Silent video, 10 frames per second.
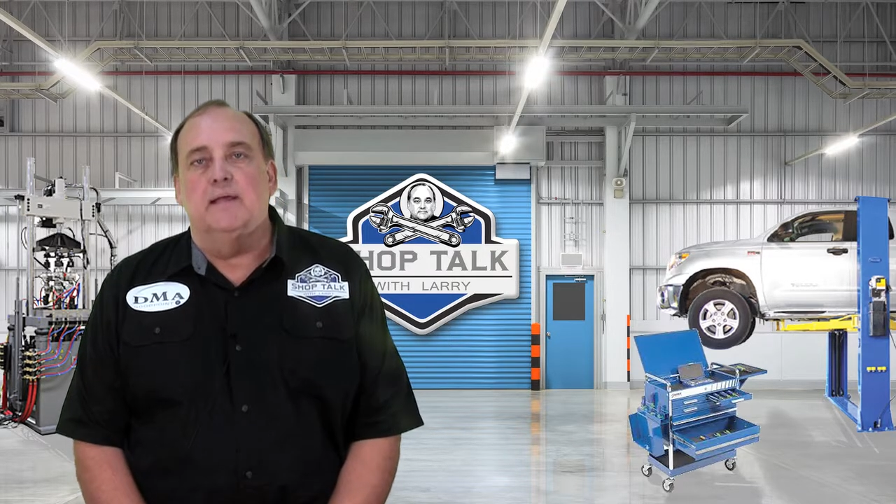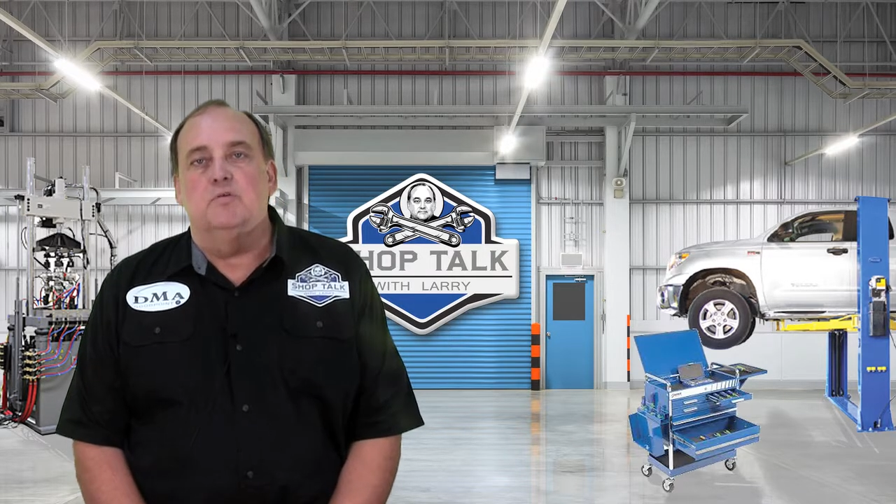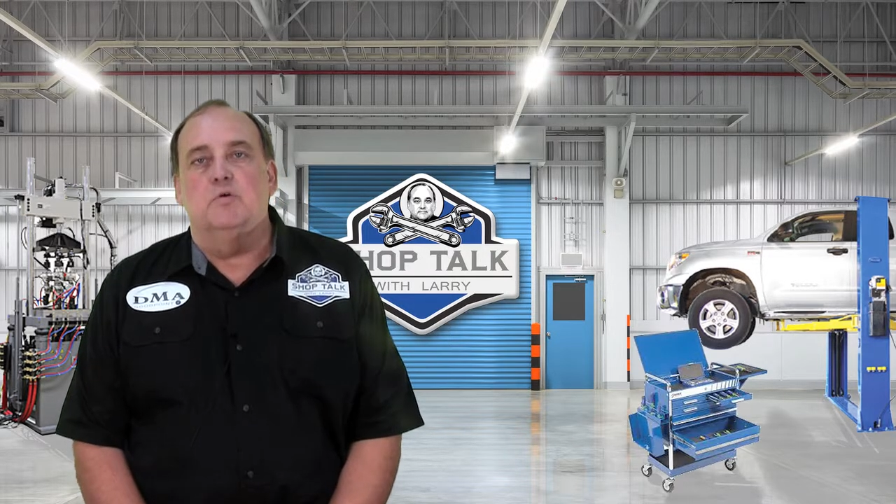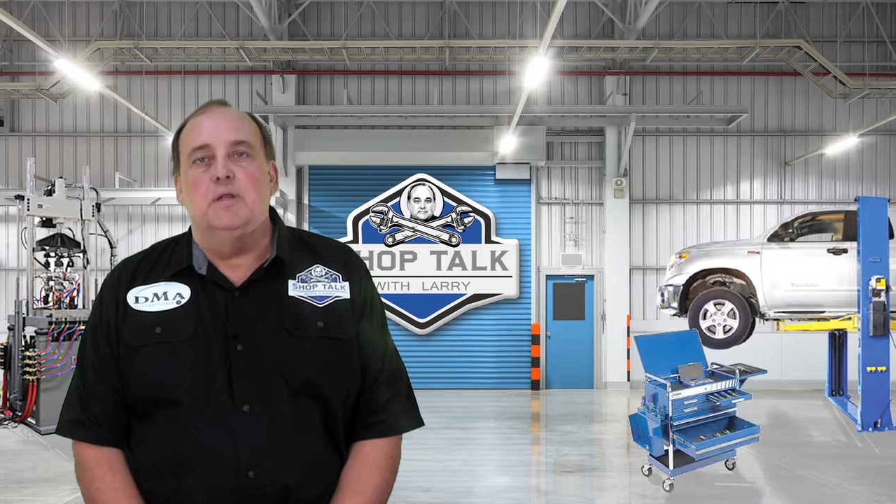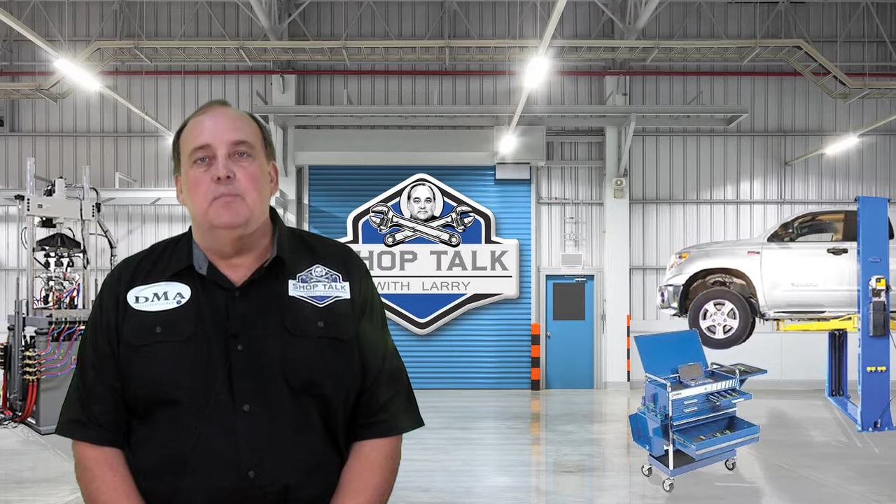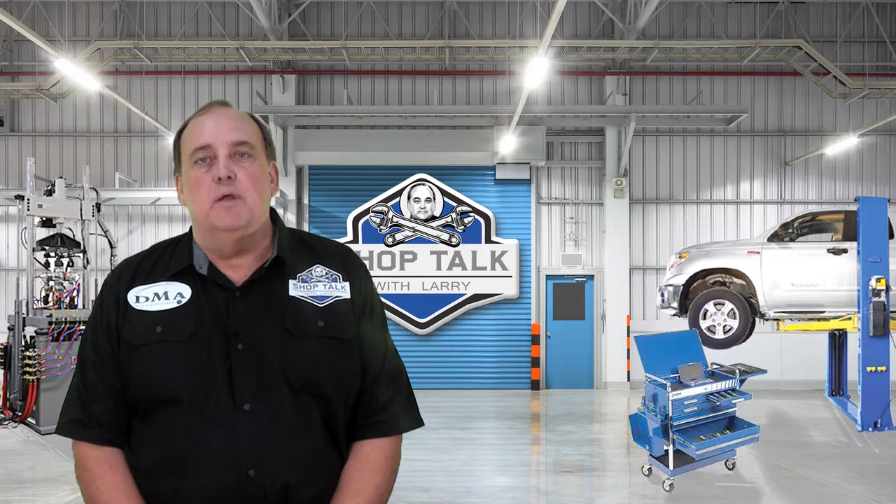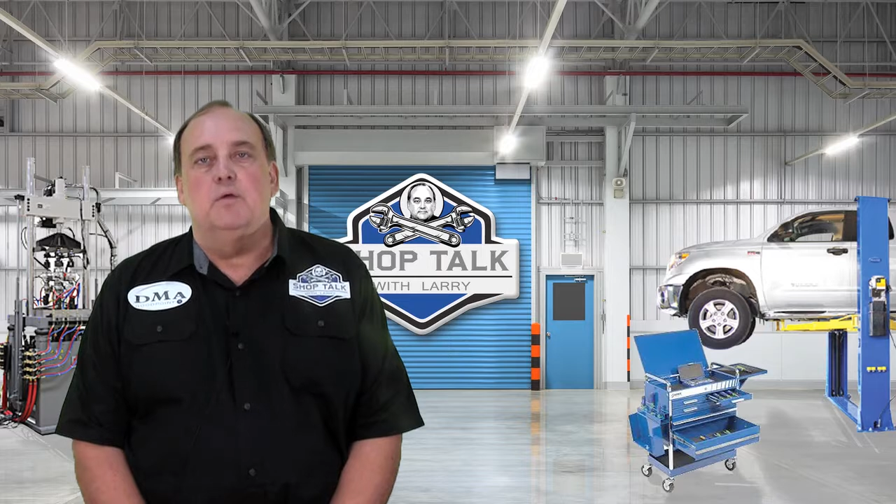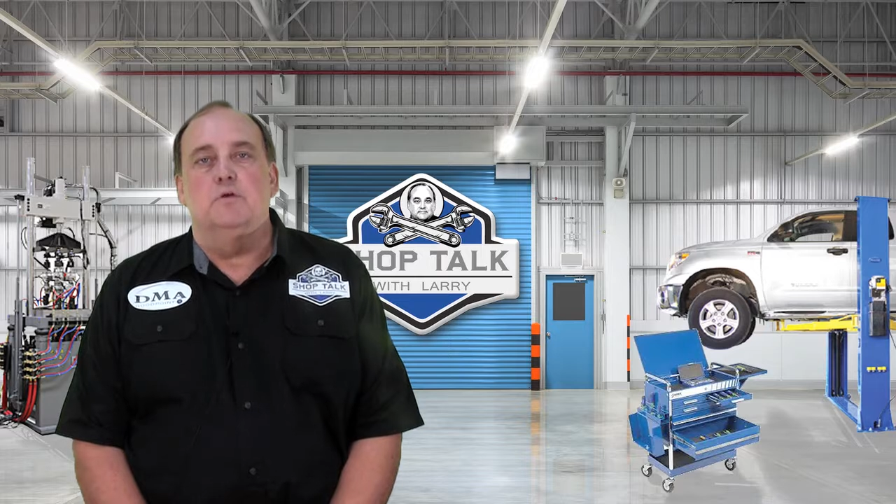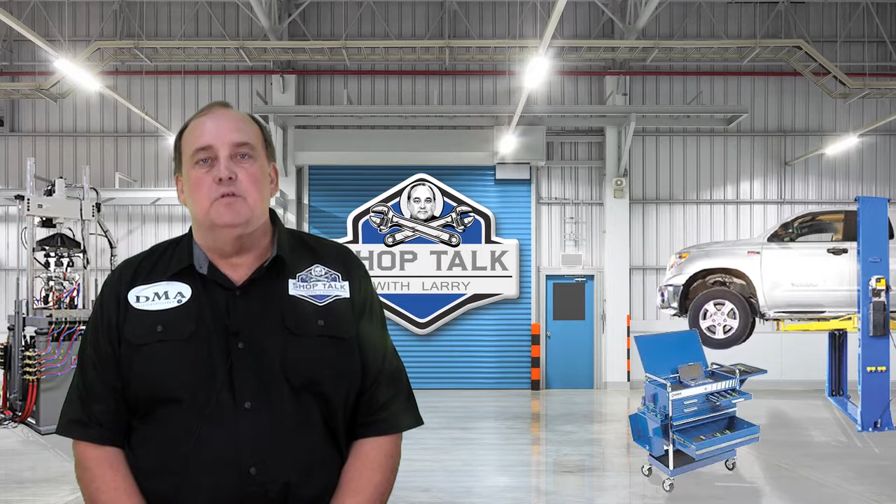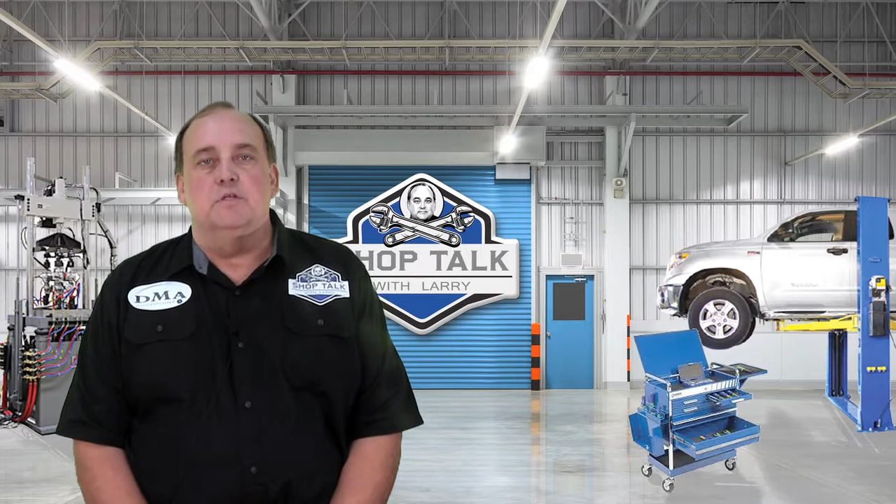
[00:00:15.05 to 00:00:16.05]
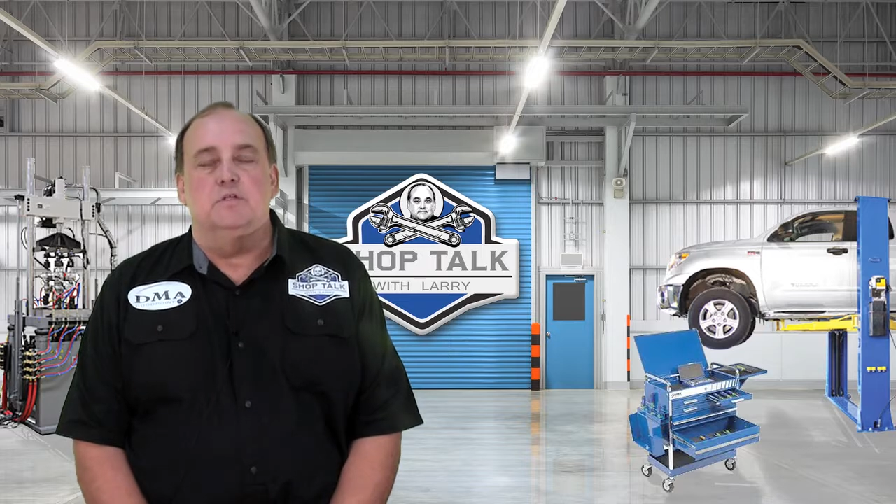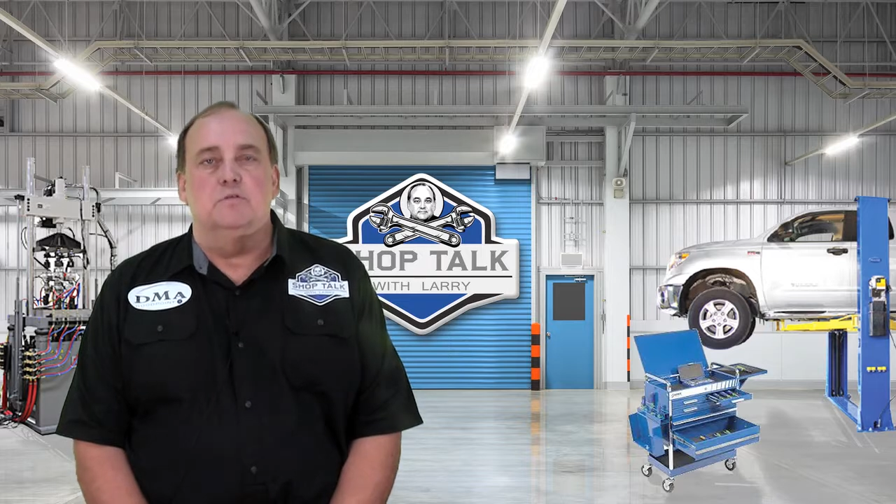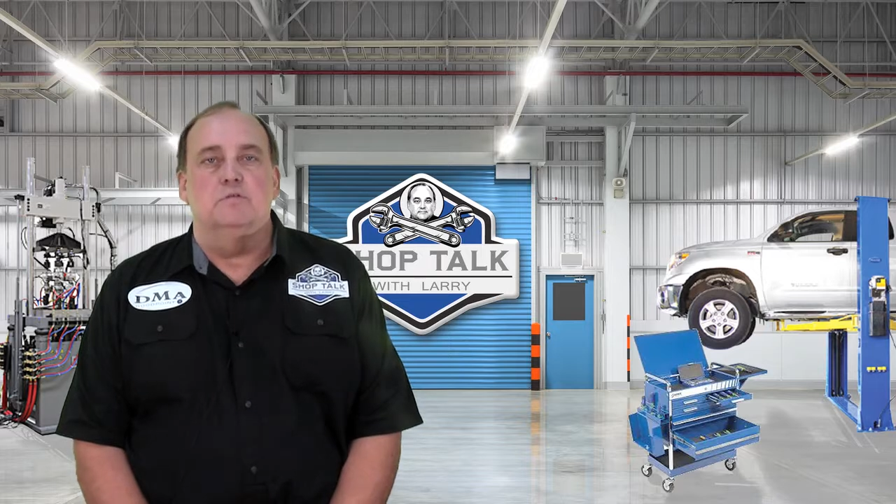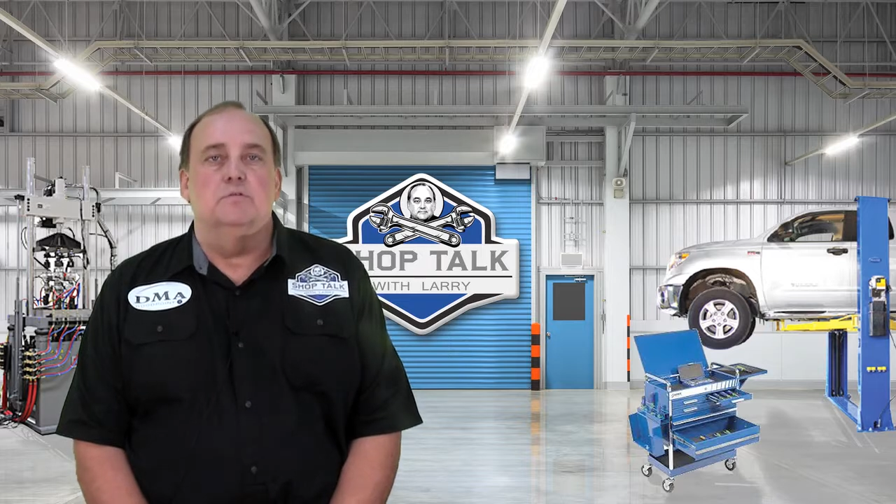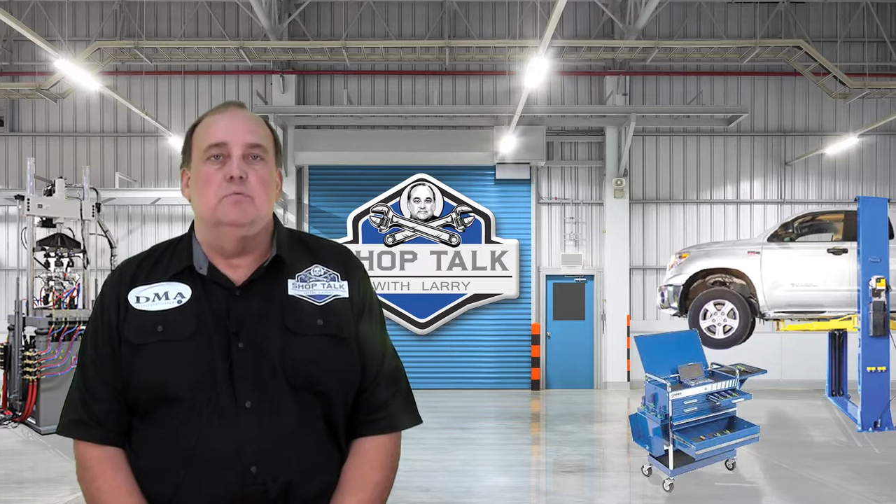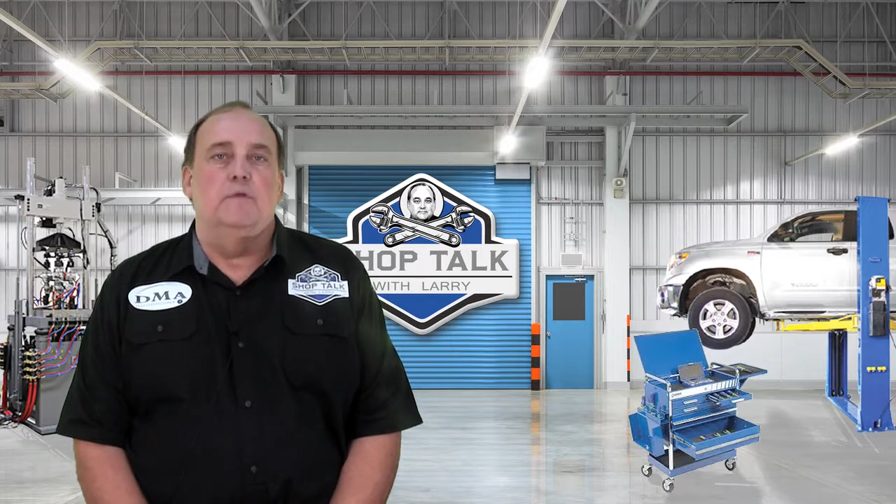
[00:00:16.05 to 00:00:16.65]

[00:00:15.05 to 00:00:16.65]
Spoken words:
electronic brake wear sensors,